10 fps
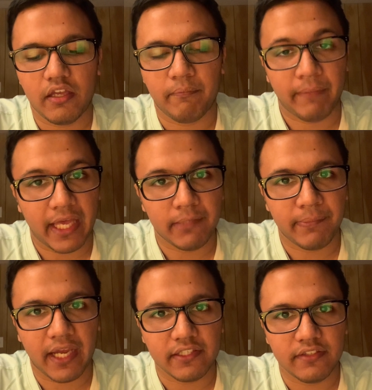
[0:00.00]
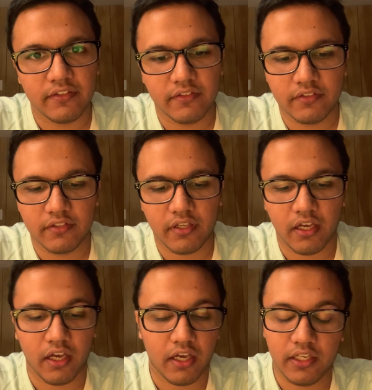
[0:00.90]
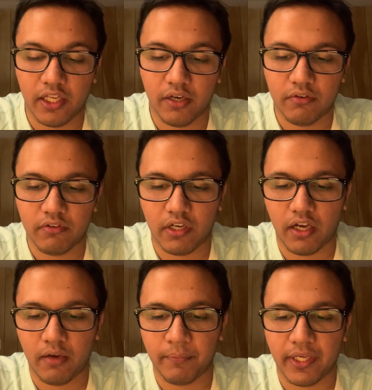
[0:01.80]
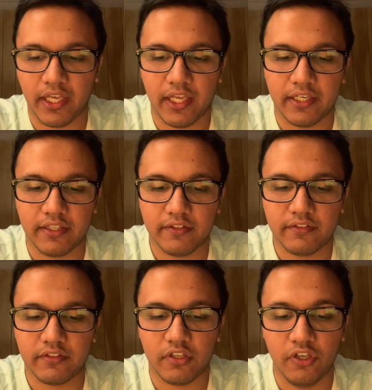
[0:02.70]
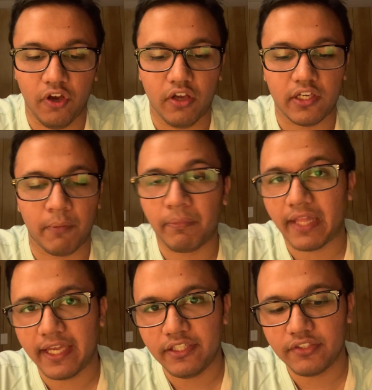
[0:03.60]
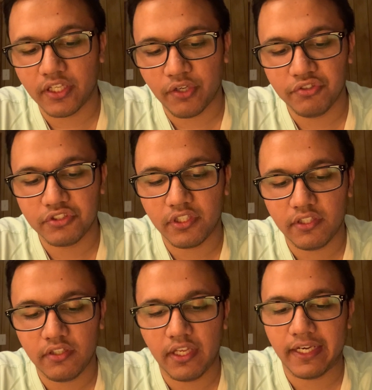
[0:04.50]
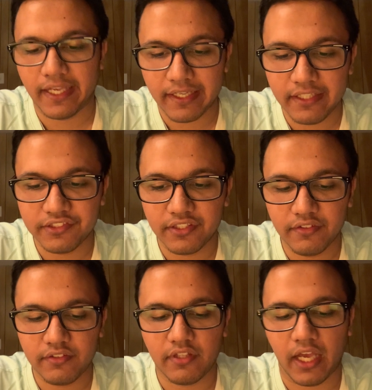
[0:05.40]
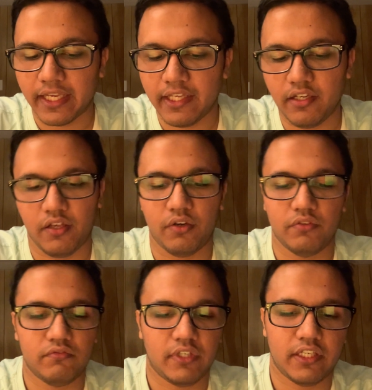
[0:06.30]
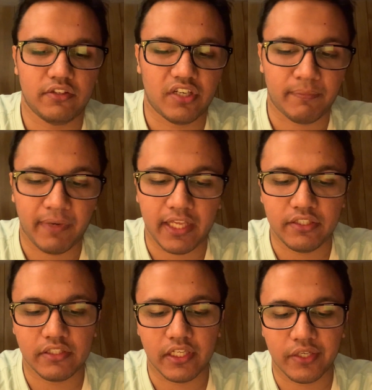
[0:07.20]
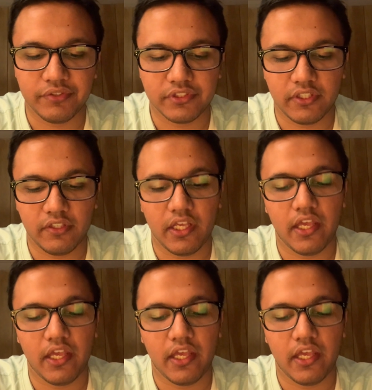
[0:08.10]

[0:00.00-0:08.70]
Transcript: Malpractice, no, it is not applied to the question. Negligence, again, no, it is not applied to the question.